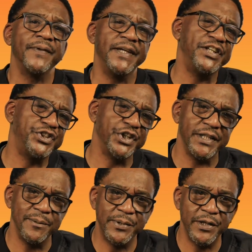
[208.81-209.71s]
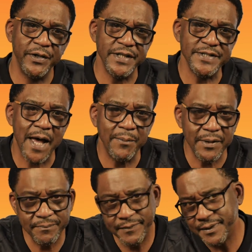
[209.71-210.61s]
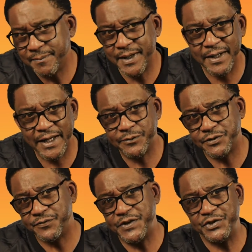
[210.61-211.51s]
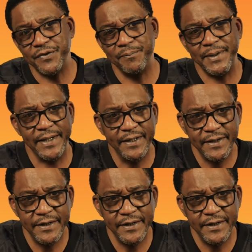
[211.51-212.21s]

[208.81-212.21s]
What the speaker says: He took it and put it on his album and made it like it was a feature of me.